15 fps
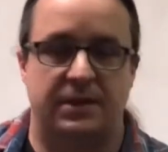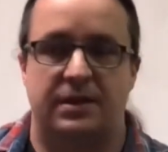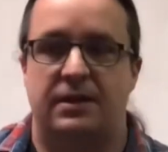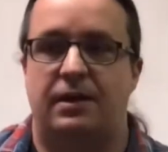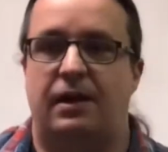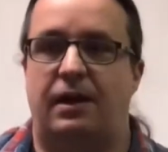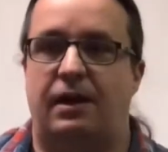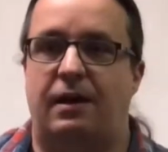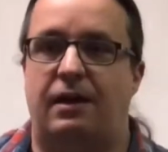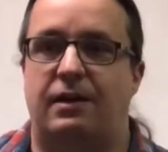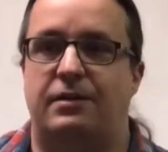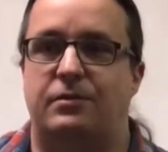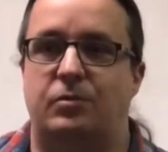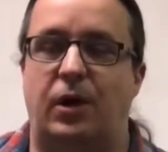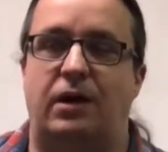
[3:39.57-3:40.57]

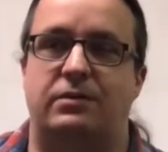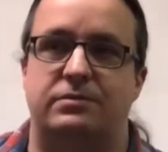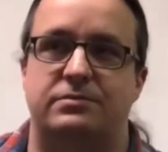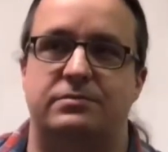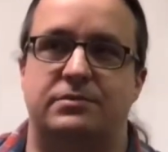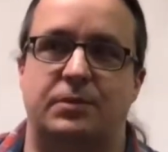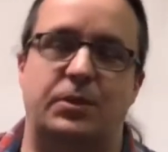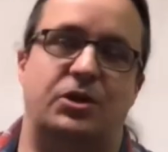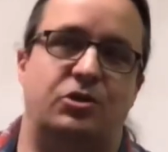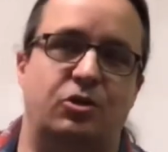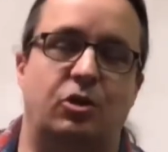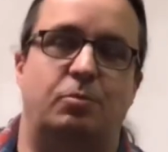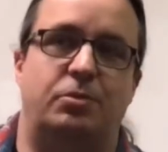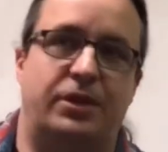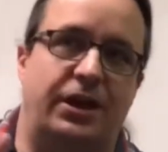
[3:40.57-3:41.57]
You're a
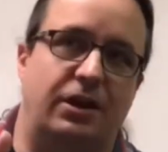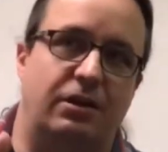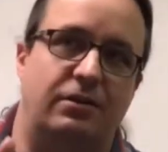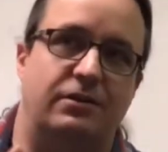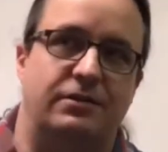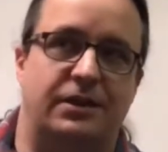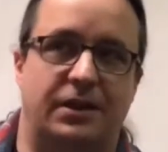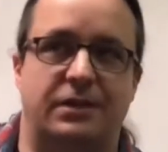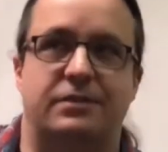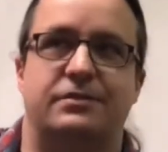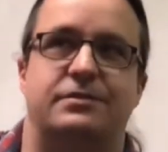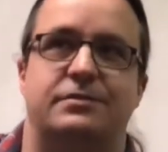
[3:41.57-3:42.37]
player and